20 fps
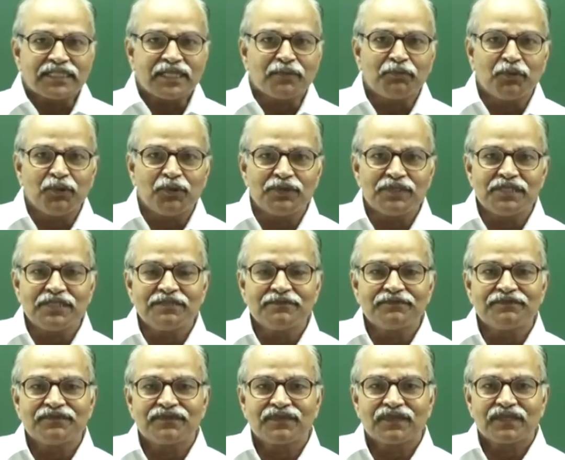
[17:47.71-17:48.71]
us
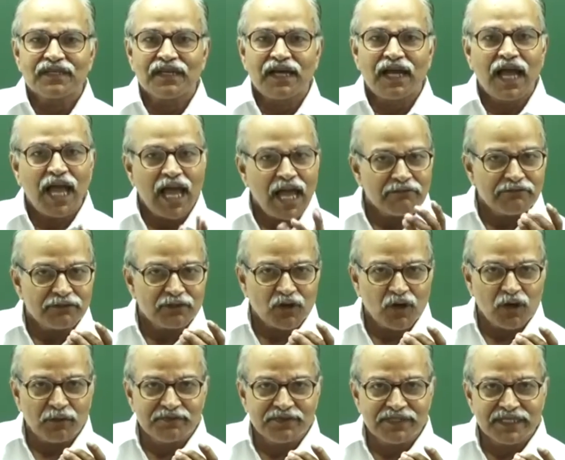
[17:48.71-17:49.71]
suppose I have an
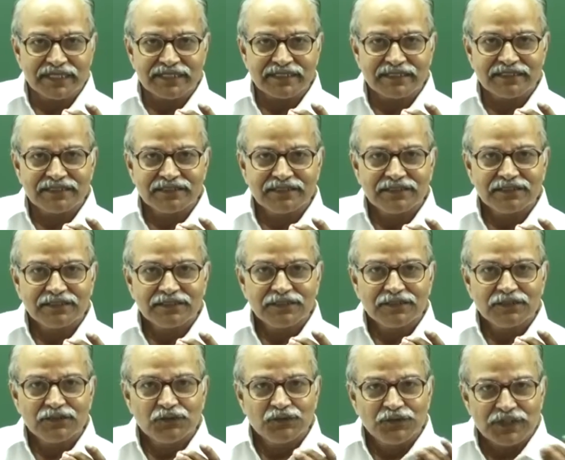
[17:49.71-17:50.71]
object
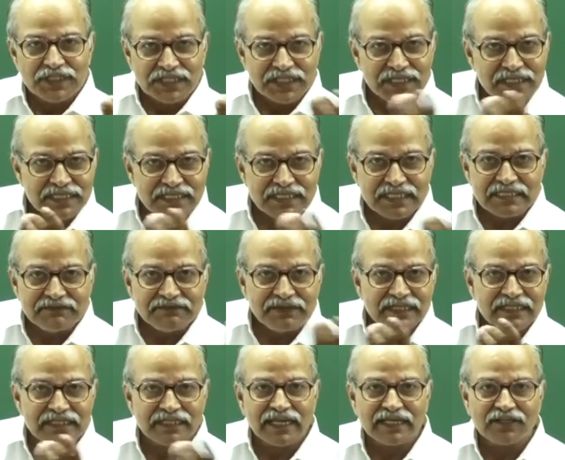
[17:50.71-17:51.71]
which is
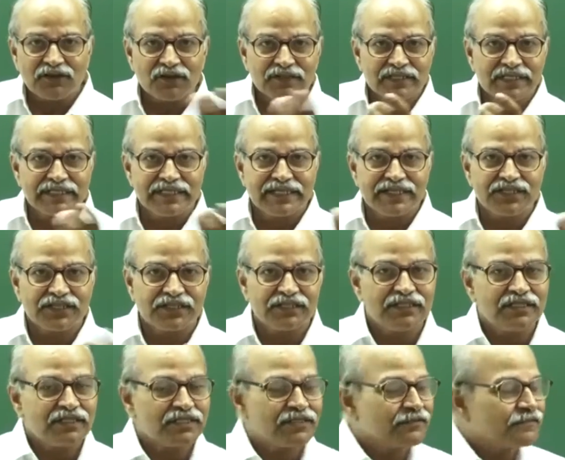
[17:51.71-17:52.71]
given
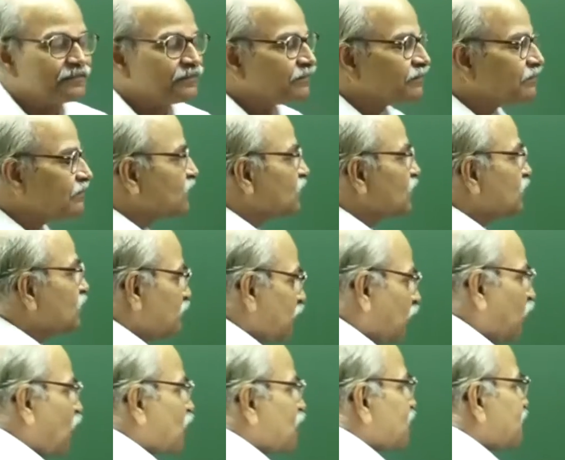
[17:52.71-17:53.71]
oscillations
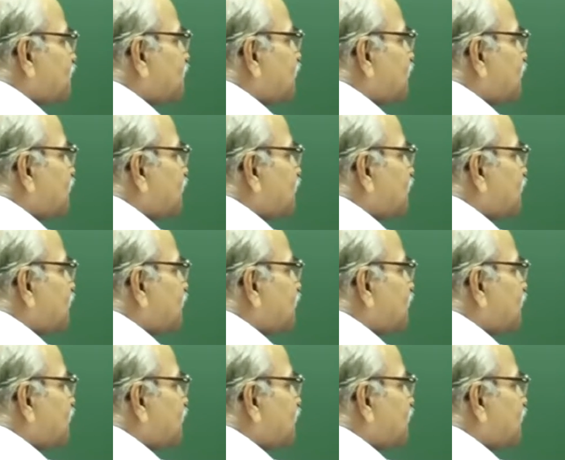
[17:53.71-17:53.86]
because